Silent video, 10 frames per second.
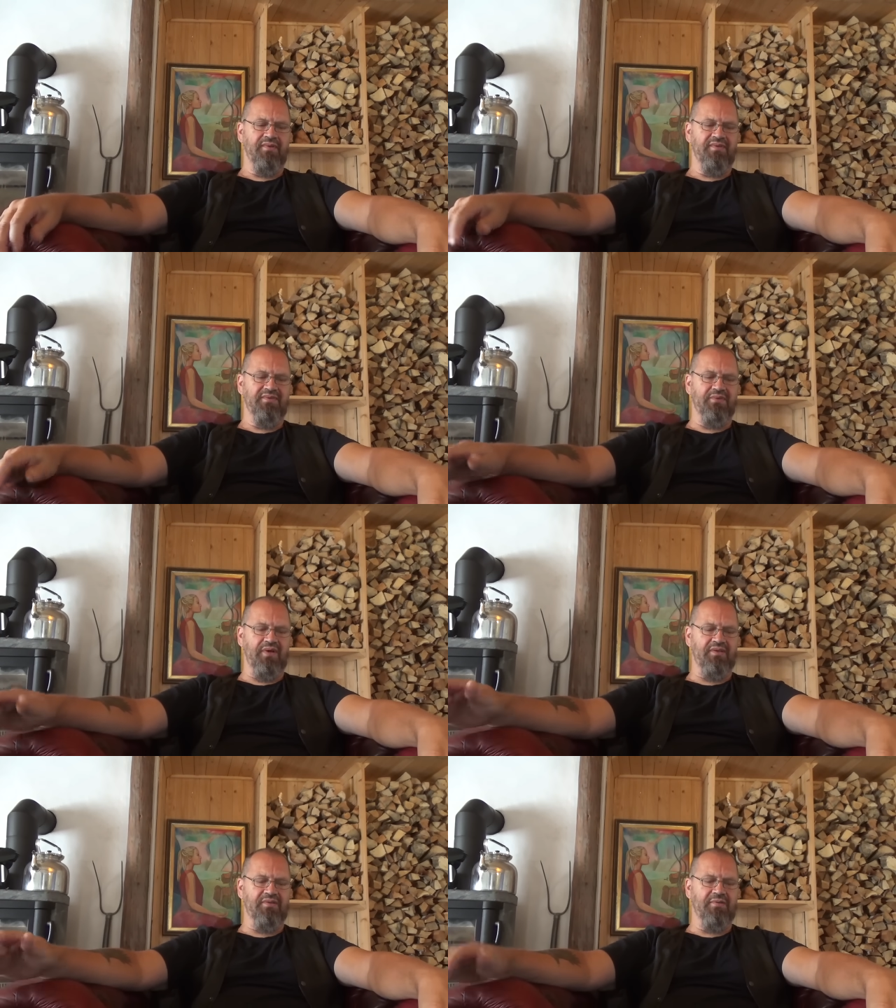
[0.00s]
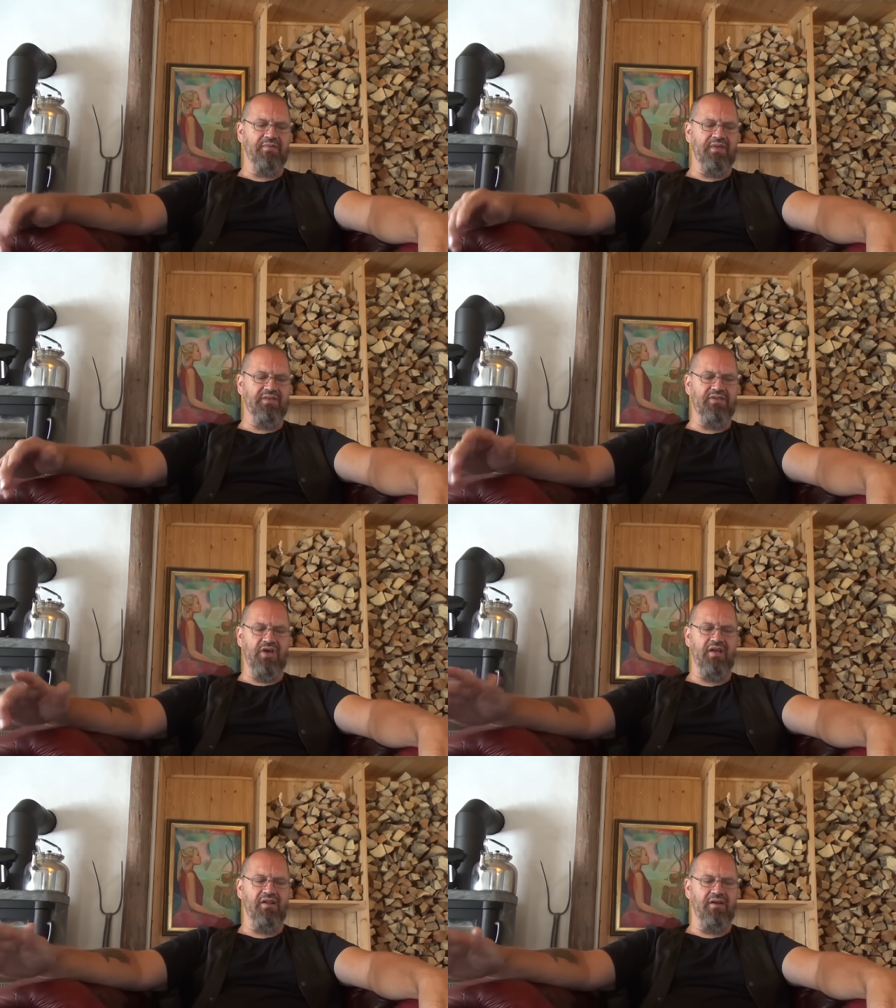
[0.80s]
That's right, that's the
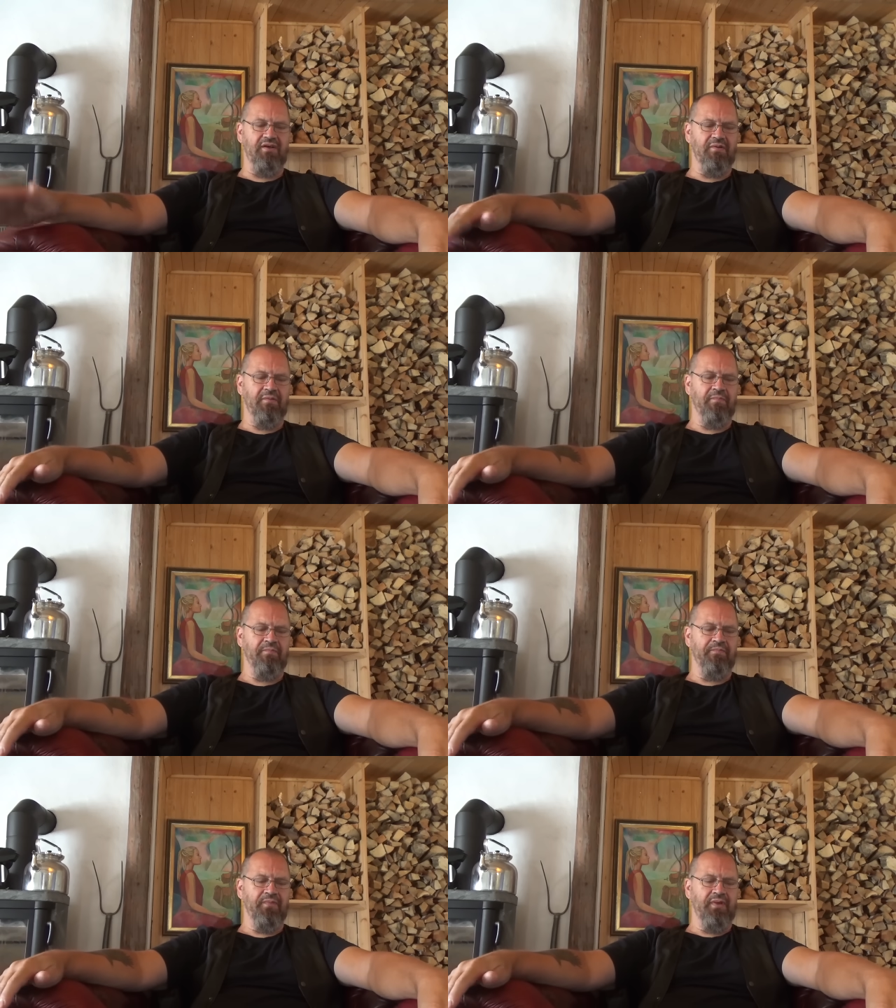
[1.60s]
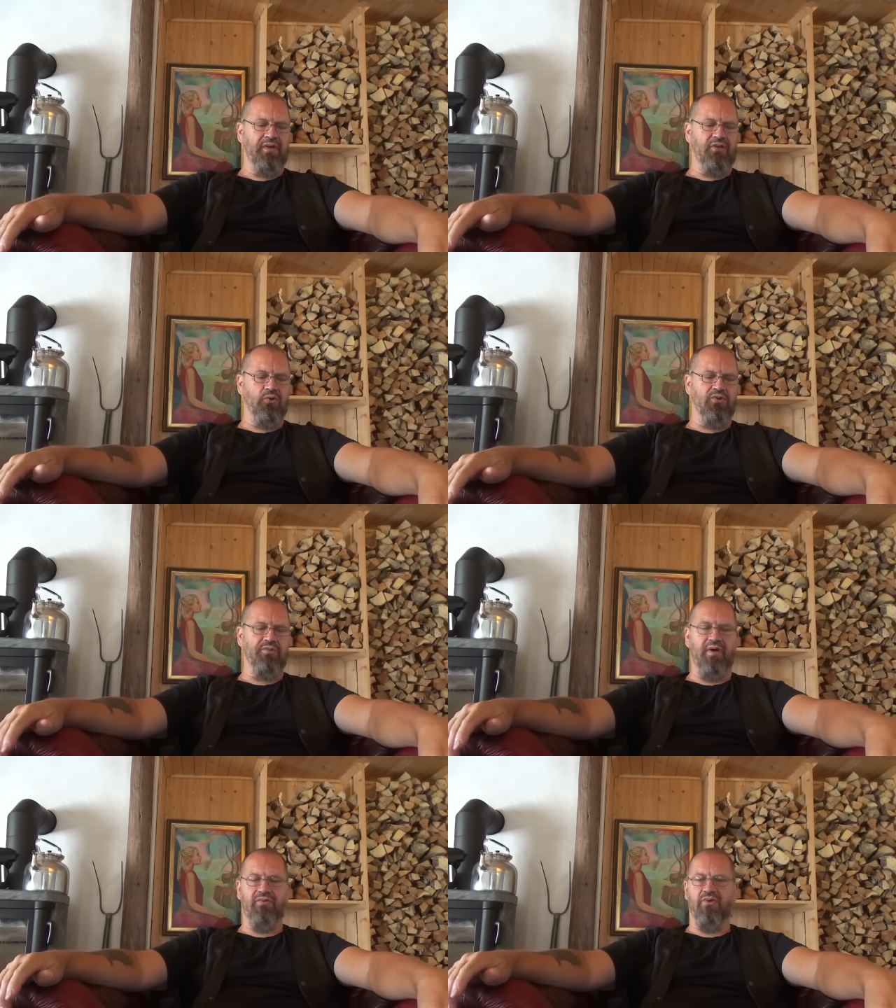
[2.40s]
headline. It talks
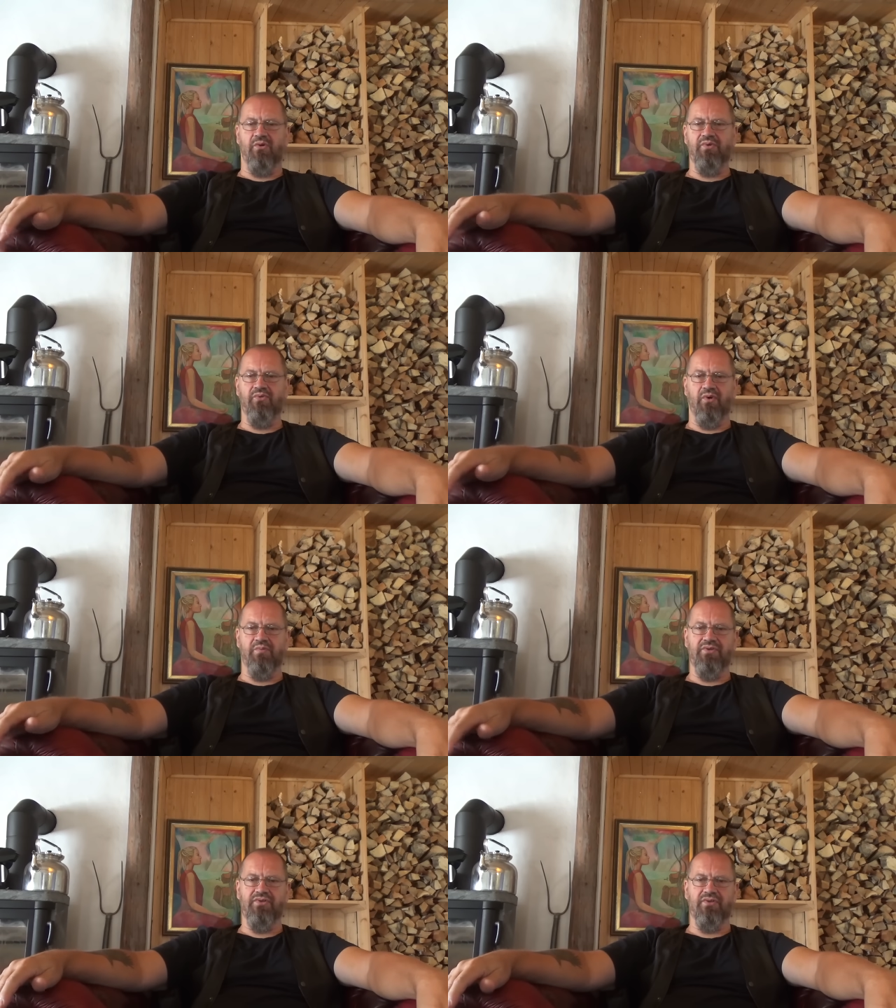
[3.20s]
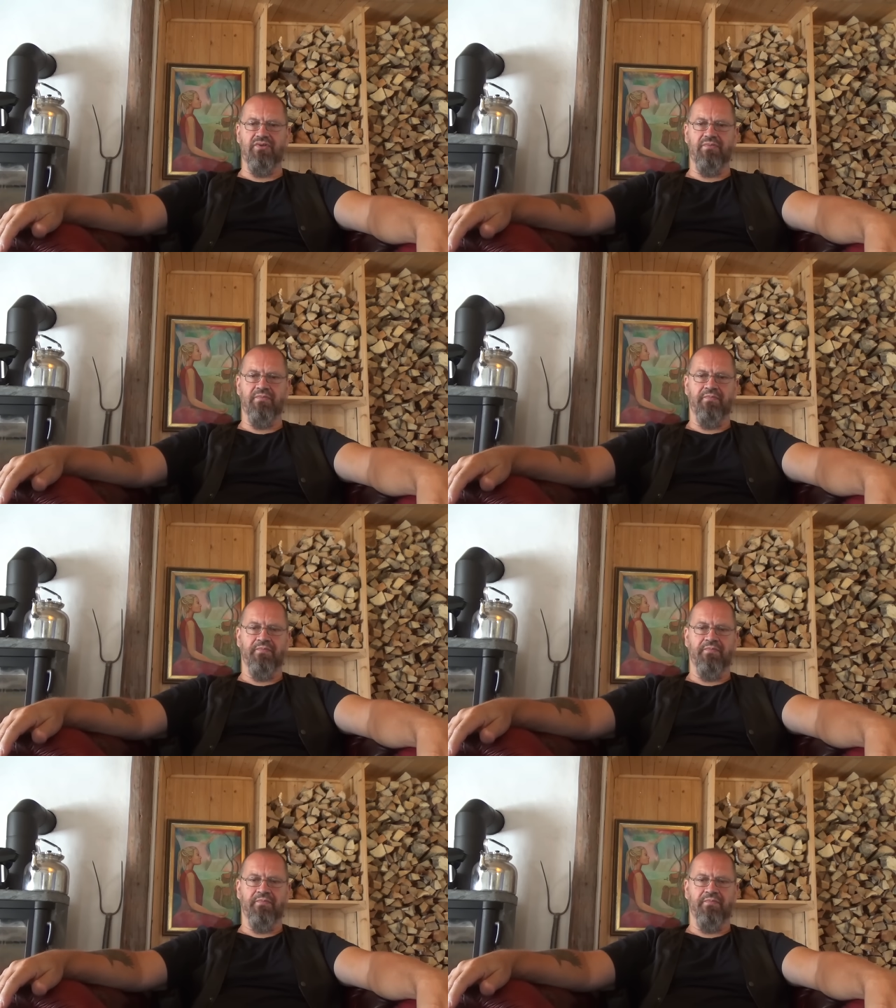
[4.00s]
about Tommy Robinson,